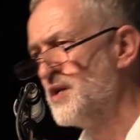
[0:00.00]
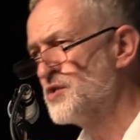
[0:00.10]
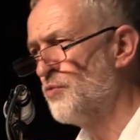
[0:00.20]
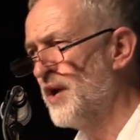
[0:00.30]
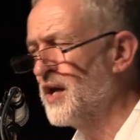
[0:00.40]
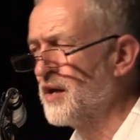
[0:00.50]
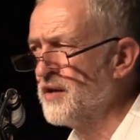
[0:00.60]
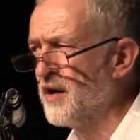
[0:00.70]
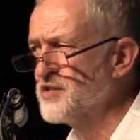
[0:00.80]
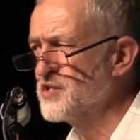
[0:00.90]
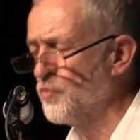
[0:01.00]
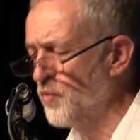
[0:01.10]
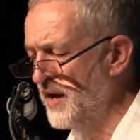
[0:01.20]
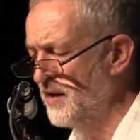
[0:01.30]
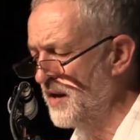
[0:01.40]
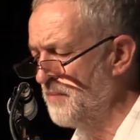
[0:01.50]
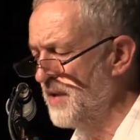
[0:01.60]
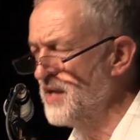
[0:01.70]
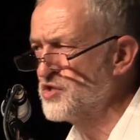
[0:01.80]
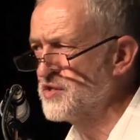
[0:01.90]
to recognise that when a major